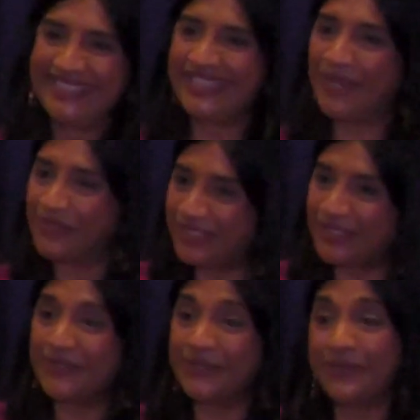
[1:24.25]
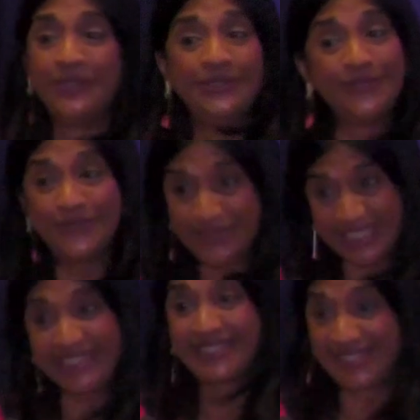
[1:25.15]
So Sue, you
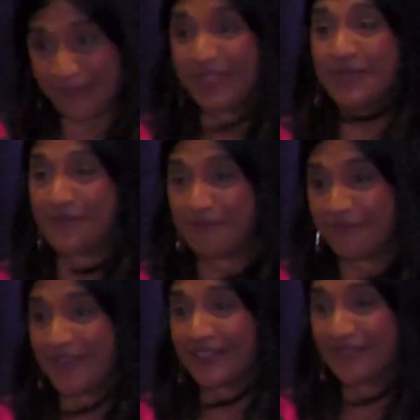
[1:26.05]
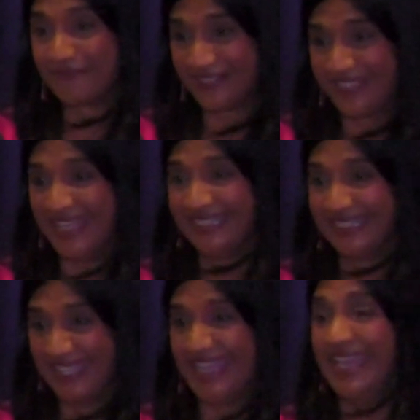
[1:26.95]
did something remarkable, young
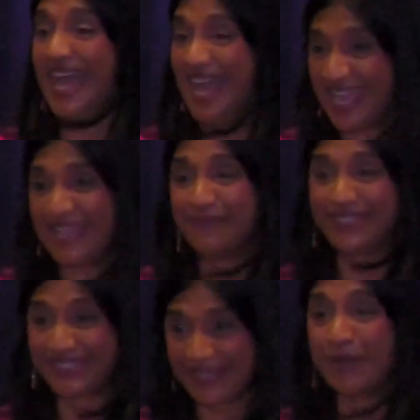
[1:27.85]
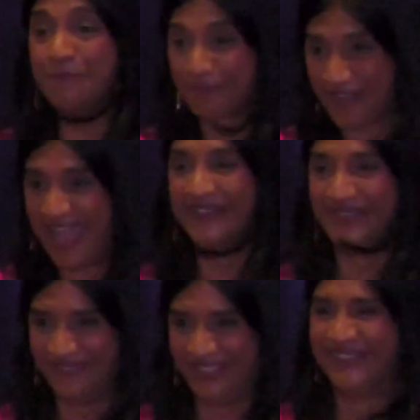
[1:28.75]
lady. I am so
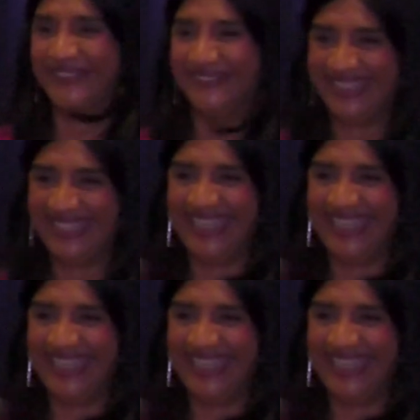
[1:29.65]
proud of you.